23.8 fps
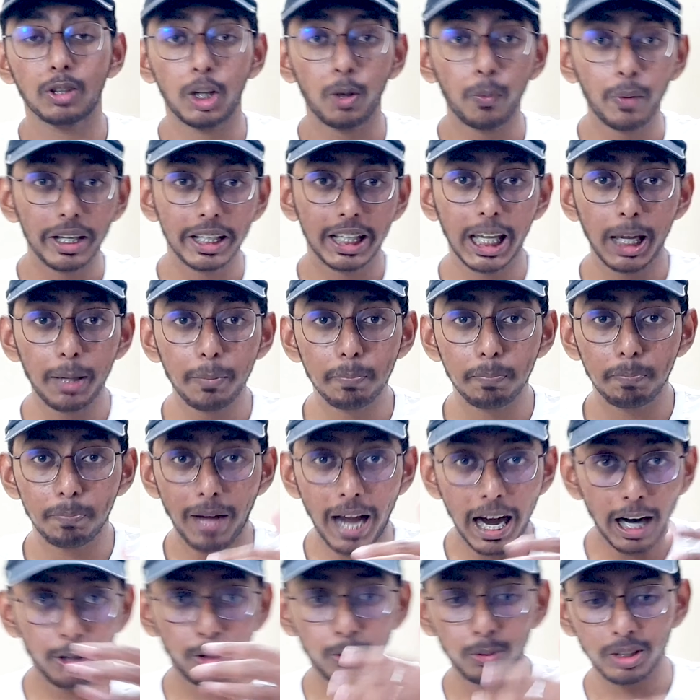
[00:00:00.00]
now I came
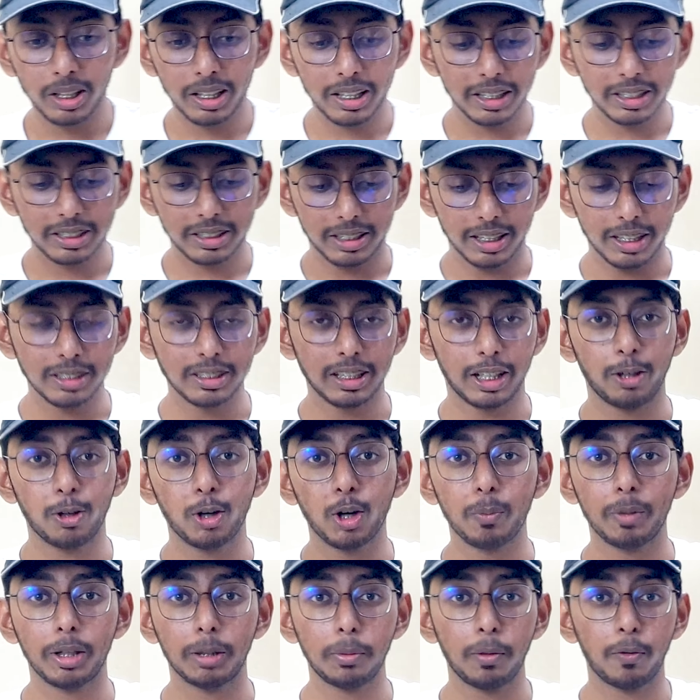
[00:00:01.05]
back to the distance. I don't
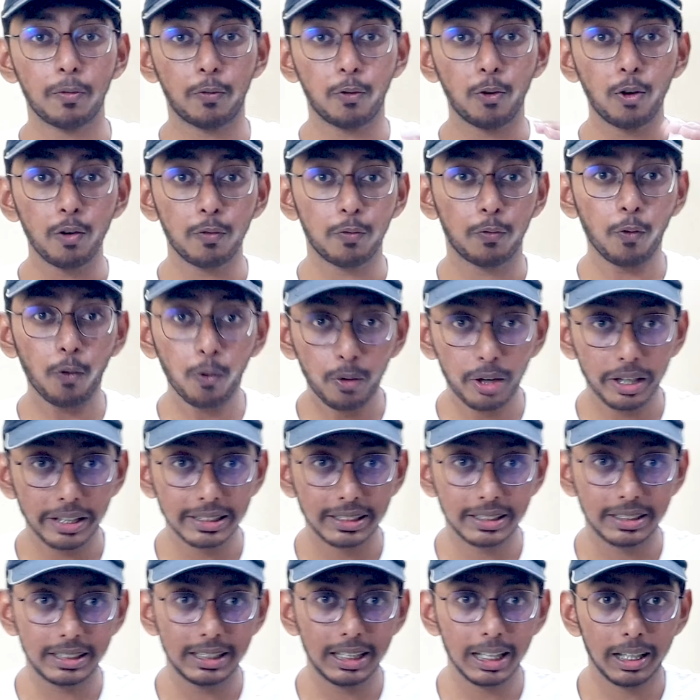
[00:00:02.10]
know whether my phone
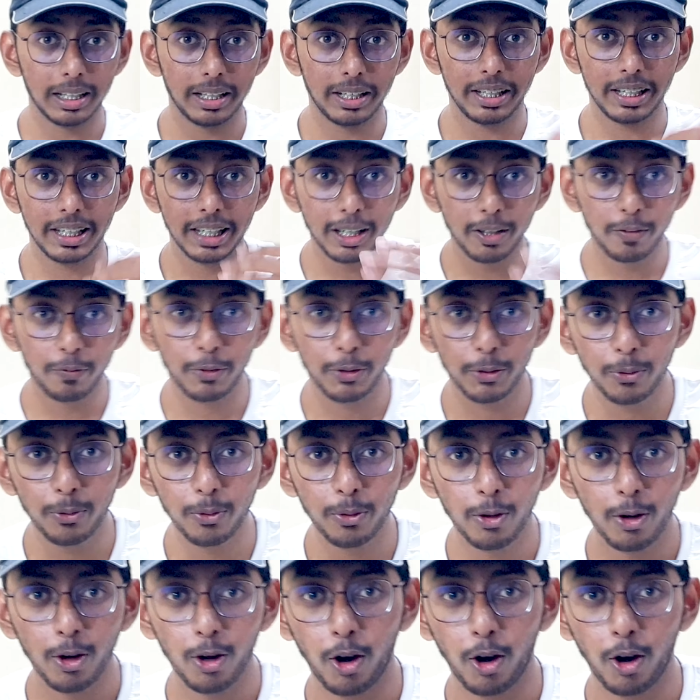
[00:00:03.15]
focused the near view